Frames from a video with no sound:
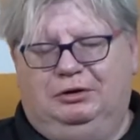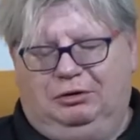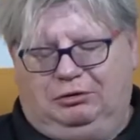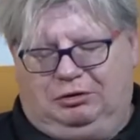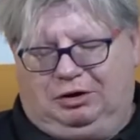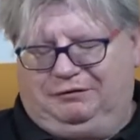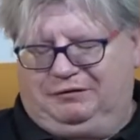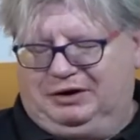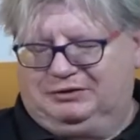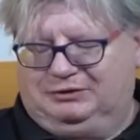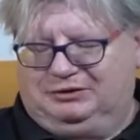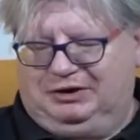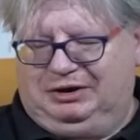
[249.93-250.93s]
or our
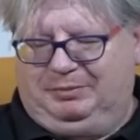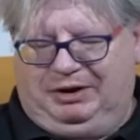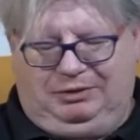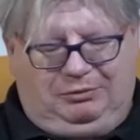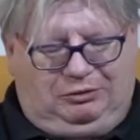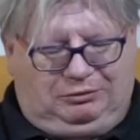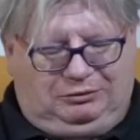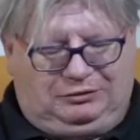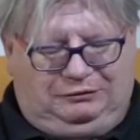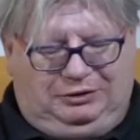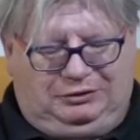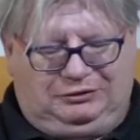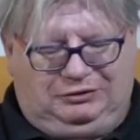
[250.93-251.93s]
Vesta TB models,
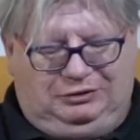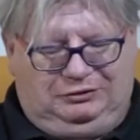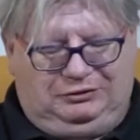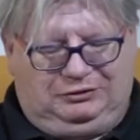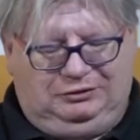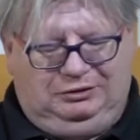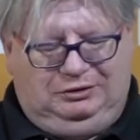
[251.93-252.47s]
for instance.